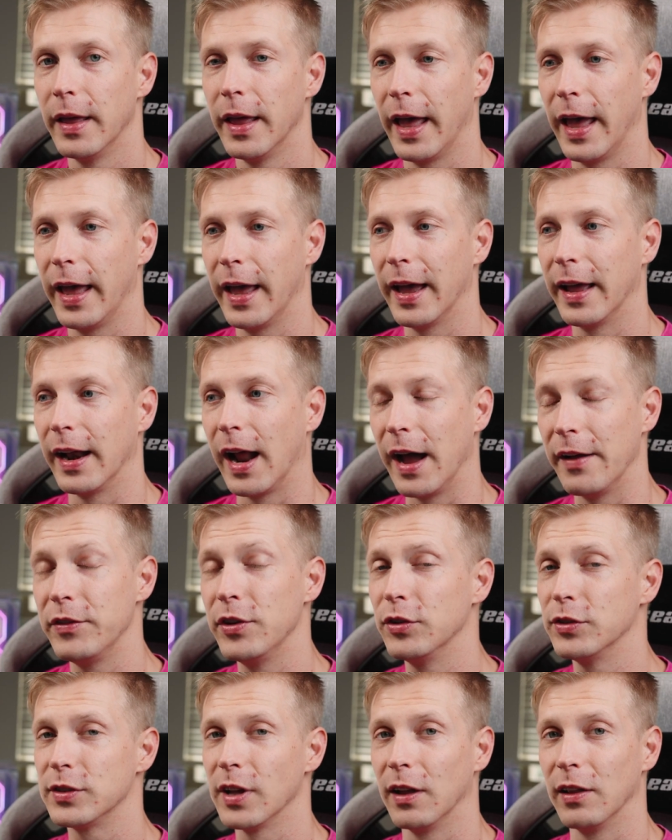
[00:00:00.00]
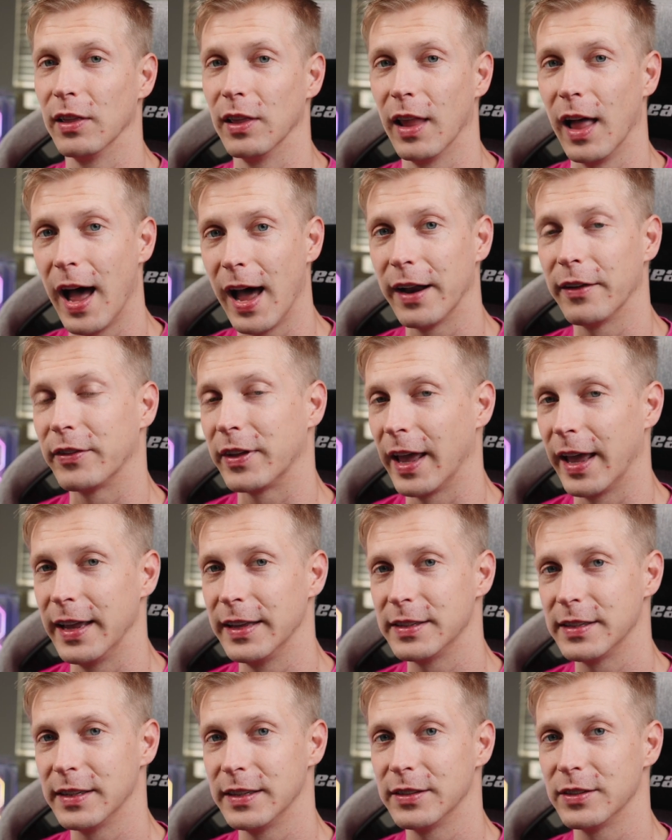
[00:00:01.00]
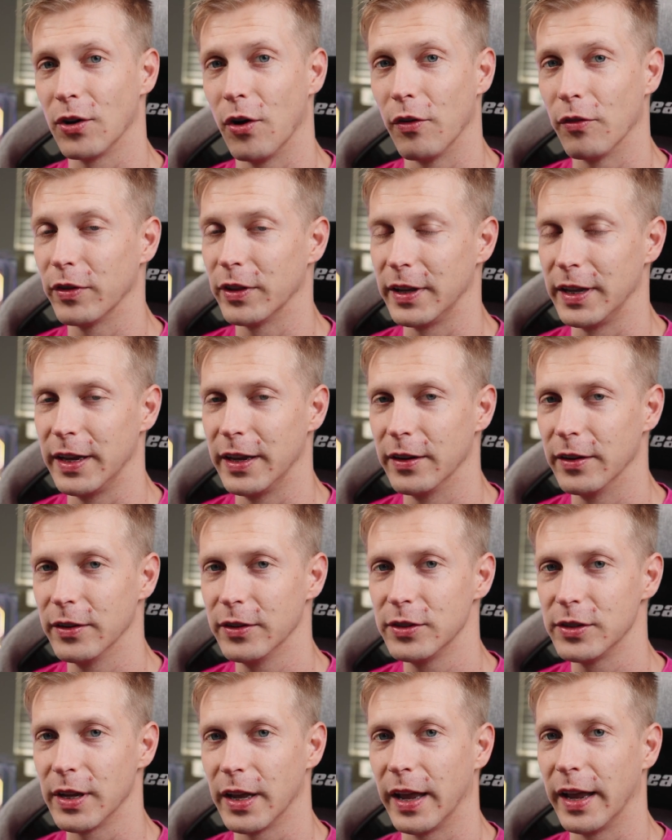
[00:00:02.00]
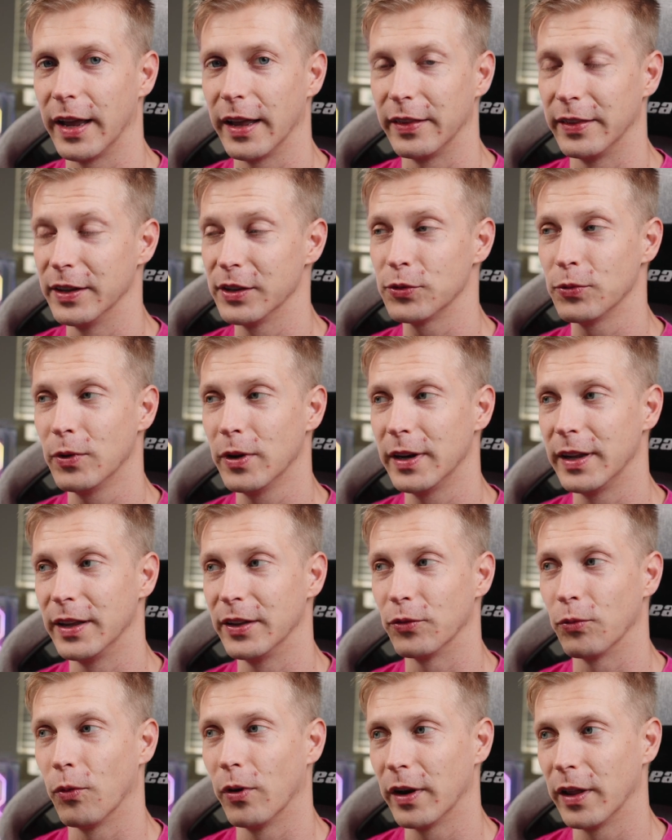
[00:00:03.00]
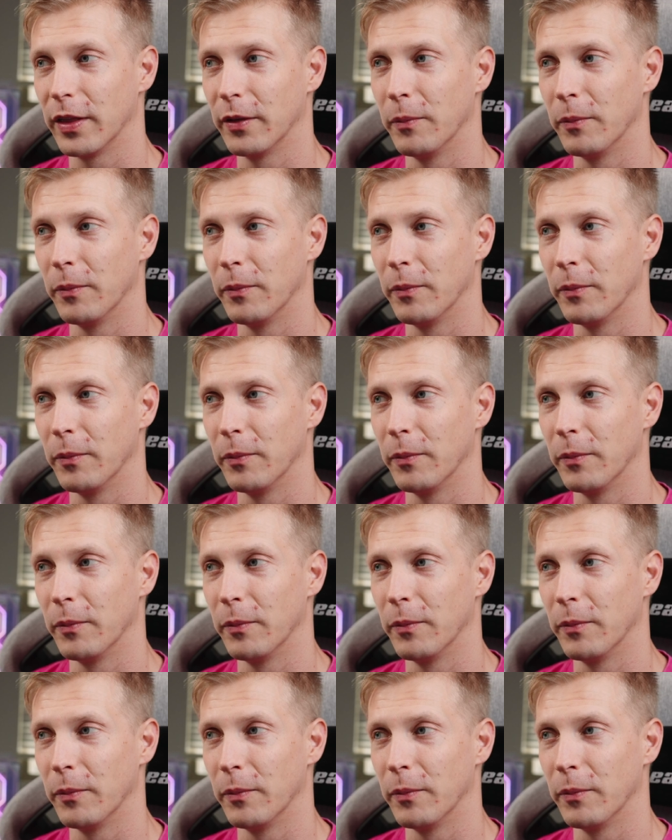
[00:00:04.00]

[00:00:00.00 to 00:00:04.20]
And I've used a lot of cases over the years, and this one is one of the